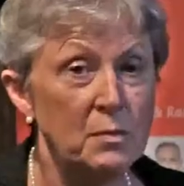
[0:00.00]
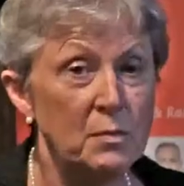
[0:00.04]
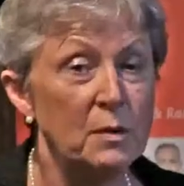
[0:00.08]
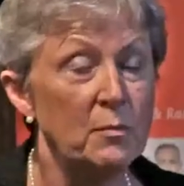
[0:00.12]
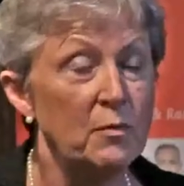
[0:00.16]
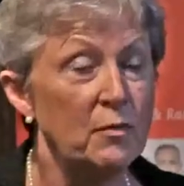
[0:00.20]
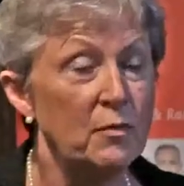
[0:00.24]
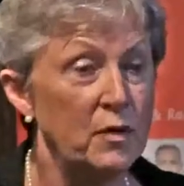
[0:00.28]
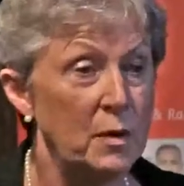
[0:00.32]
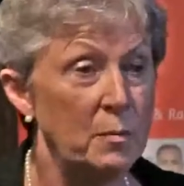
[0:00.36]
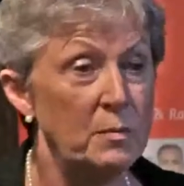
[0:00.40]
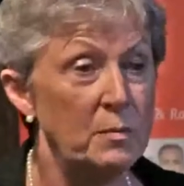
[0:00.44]

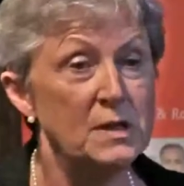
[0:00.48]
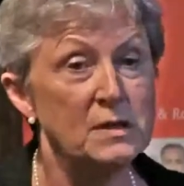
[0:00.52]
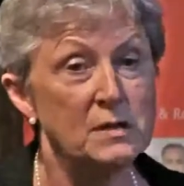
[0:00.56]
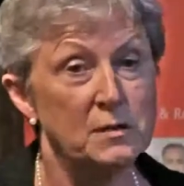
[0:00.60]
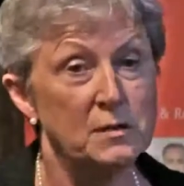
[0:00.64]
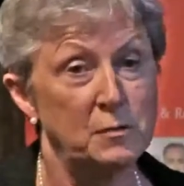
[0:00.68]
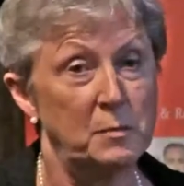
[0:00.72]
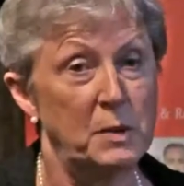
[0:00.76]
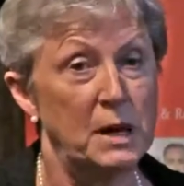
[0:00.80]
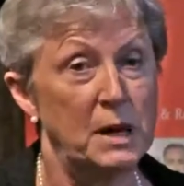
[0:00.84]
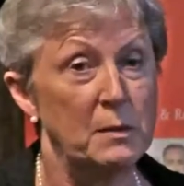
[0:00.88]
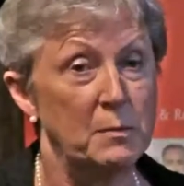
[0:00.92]
people for a piece
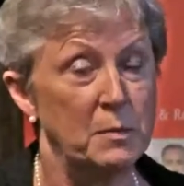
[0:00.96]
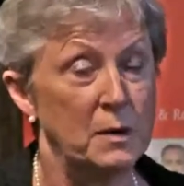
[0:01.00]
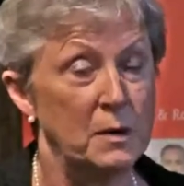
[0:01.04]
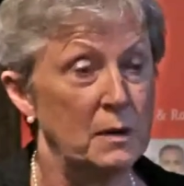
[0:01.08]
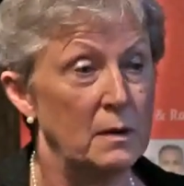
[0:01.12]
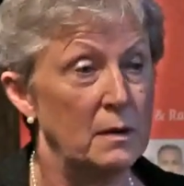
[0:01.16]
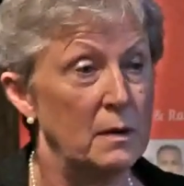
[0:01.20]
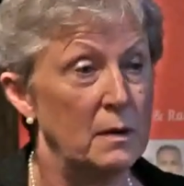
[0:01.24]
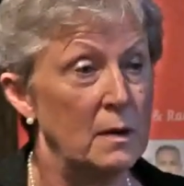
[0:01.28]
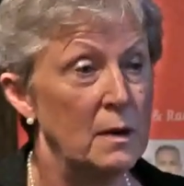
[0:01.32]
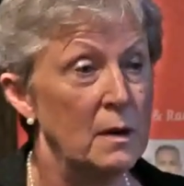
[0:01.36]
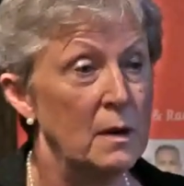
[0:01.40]
of paper.
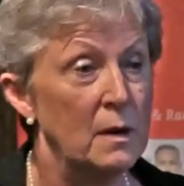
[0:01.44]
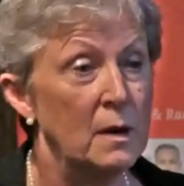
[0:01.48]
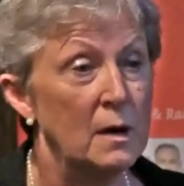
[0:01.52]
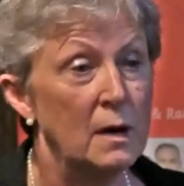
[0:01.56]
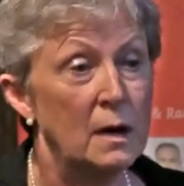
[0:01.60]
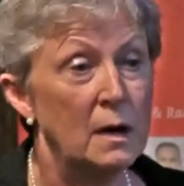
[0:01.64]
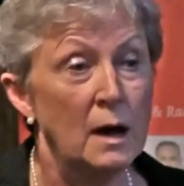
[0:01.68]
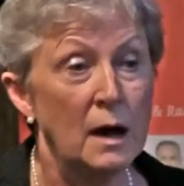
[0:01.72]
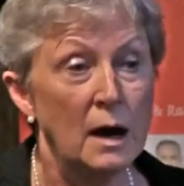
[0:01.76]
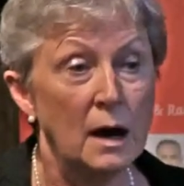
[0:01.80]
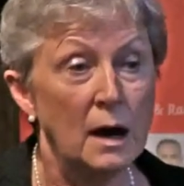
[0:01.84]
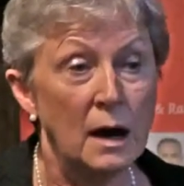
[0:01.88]

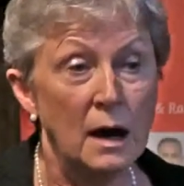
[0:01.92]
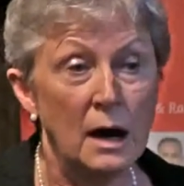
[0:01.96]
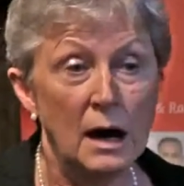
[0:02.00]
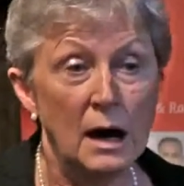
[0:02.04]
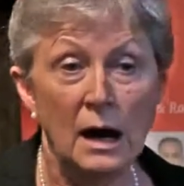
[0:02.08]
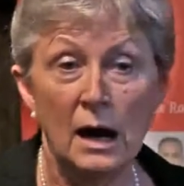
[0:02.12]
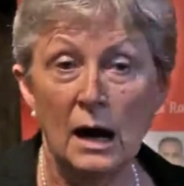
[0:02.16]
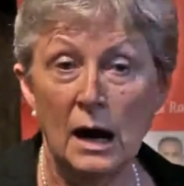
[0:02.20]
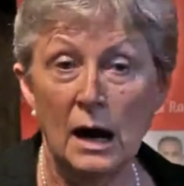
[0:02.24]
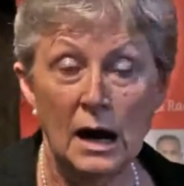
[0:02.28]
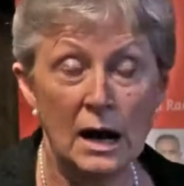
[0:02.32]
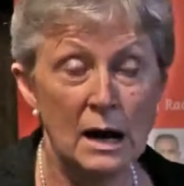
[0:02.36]

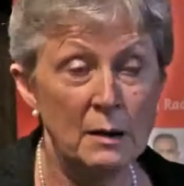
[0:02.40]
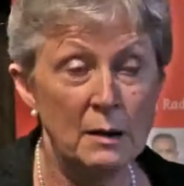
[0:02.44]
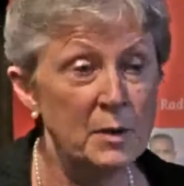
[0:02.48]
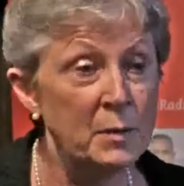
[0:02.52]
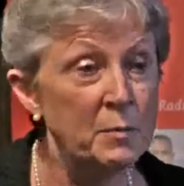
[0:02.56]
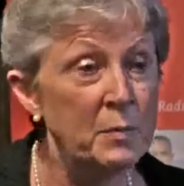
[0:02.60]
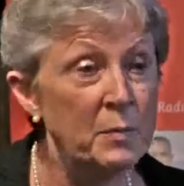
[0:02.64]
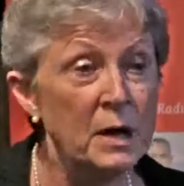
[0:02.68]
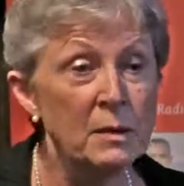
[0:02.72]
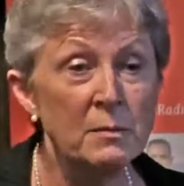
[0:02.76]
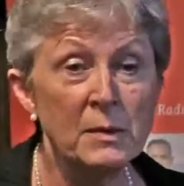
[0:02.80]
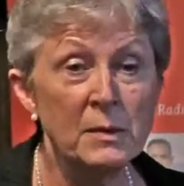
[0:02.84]
I'm
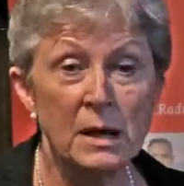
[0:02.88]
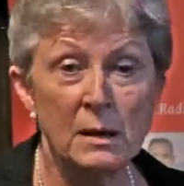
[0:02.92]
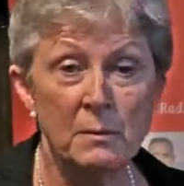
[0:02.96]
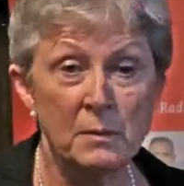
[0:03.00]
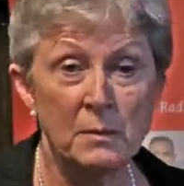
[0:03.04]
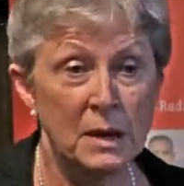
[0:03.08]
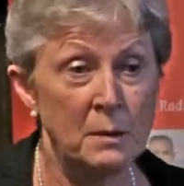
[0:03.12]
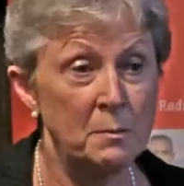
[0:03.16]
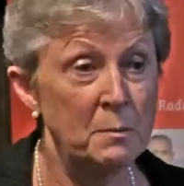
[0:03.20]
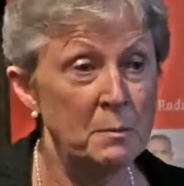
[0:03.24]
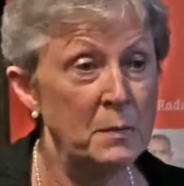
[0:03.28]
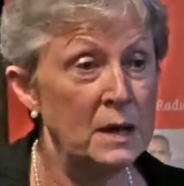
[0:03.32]
a Birmingham
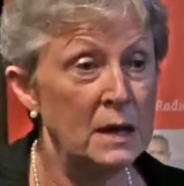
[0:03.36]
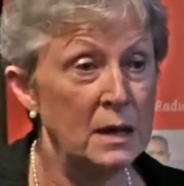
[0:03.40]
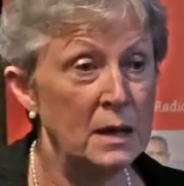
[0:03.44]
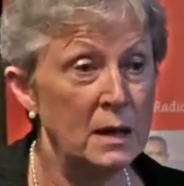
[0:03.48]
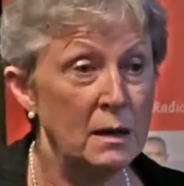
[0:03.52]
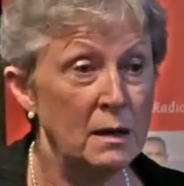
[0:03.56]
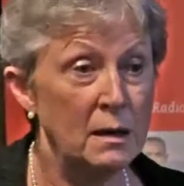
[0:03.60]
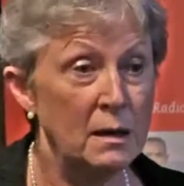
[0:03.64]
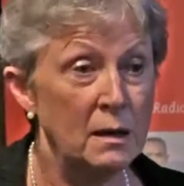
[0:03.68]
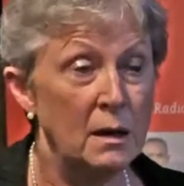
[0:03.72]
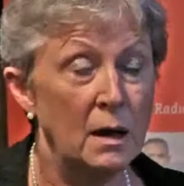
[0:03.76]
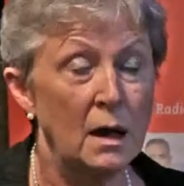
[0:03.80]

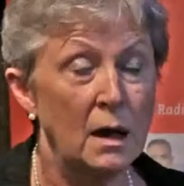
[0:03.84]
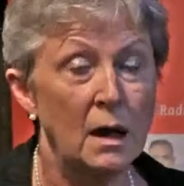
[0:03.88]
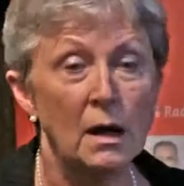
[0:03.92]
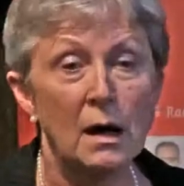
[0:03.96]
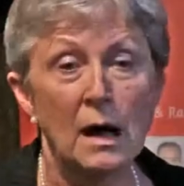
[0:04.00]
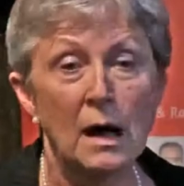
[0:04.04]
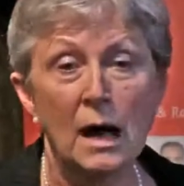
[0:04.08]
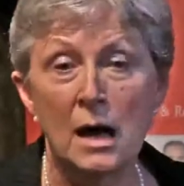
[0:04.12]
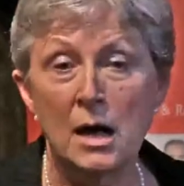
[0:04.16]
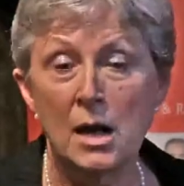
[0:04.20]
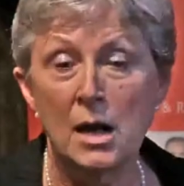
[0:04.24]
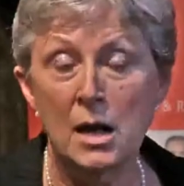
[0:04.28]
MP,
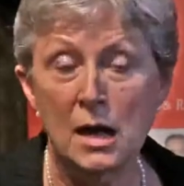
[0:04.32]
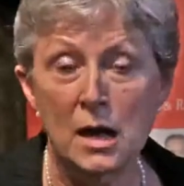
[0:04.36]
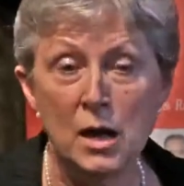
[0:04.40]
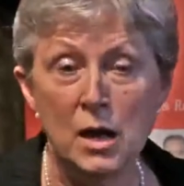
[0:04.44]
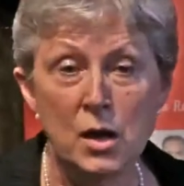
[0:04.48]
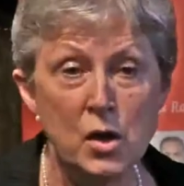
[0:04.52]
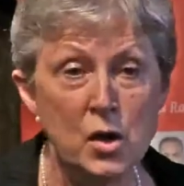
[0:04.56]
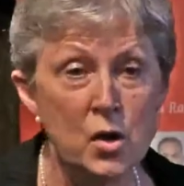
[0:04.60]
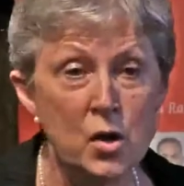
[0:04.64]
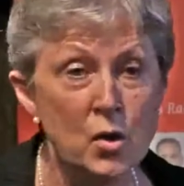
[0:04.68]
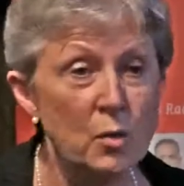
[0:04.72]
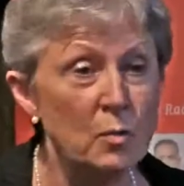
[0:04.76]
an
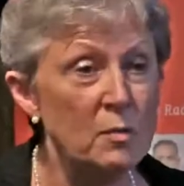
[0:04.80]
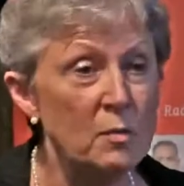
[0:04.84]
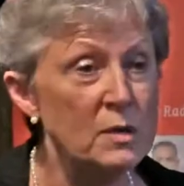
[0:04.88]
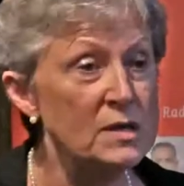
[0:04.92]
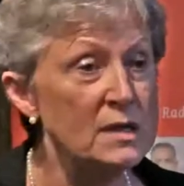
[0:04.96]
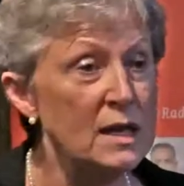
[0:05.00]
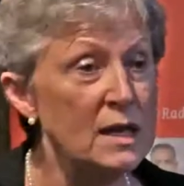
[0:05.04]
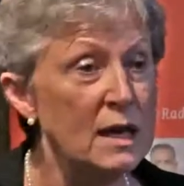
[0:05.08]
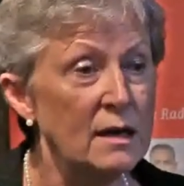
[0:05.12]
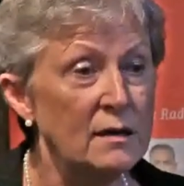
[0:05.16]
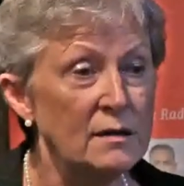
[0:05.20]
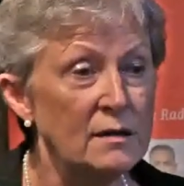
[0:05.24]

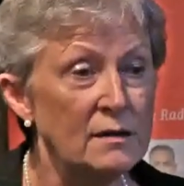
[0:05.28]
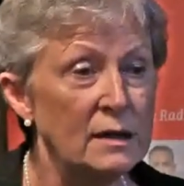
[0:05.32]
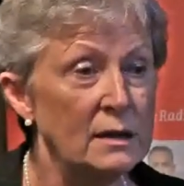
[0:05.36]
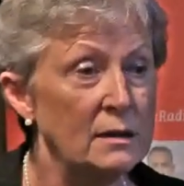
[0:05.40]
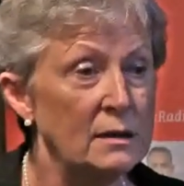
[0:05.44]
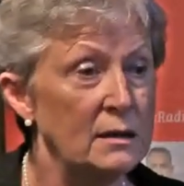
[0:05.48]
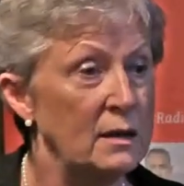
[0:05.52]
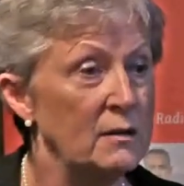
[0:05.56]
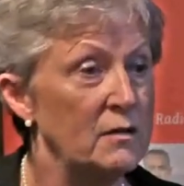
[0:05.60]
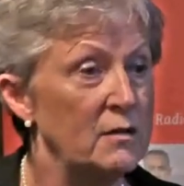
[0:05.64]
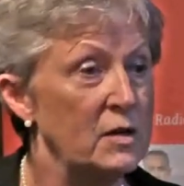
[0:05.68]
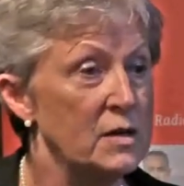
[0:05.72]
enormous
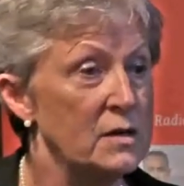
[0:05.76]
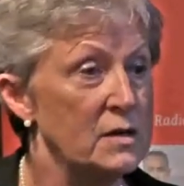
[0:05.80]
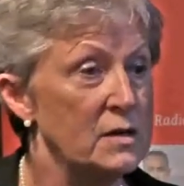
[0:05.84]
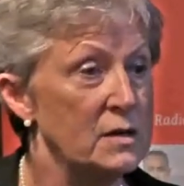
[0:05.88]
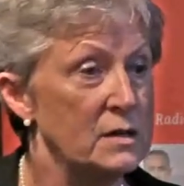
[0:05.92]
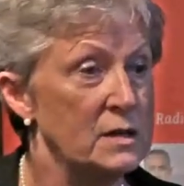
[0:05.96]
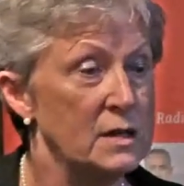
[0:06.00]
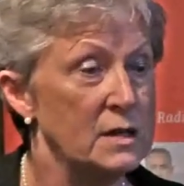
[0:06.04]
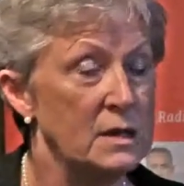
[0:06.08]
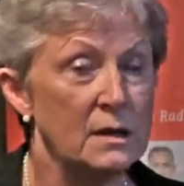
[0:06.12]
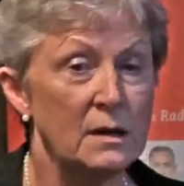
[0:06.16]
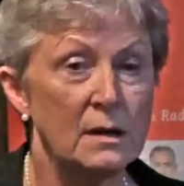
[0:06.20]
ethnic
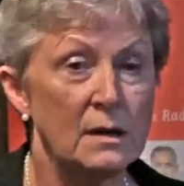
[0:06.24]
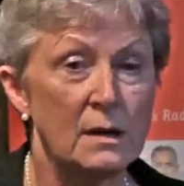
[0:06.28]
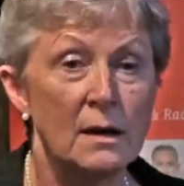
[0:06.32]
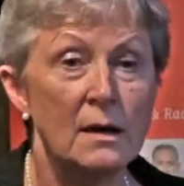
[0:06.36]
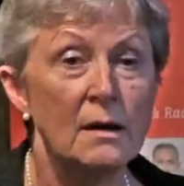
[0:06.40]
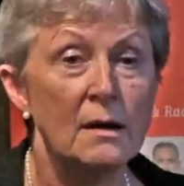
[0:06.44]
diversity.